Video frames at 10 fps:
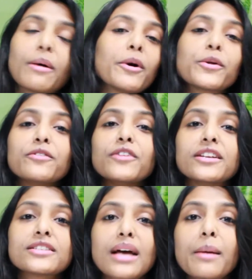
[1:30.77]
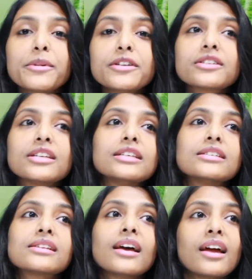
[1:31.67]
about the various
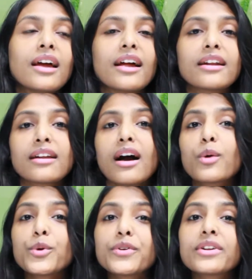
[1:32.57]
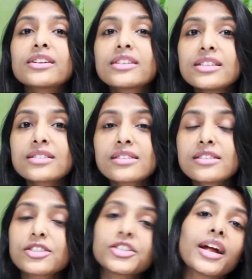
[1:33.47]
amenities and how utilities
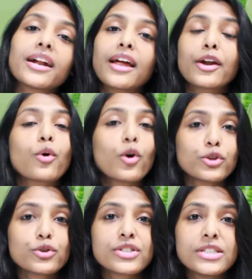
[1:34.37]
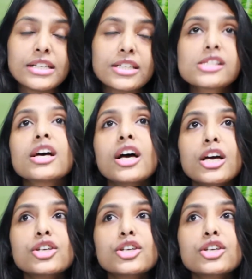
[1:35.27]
is shared and all those details.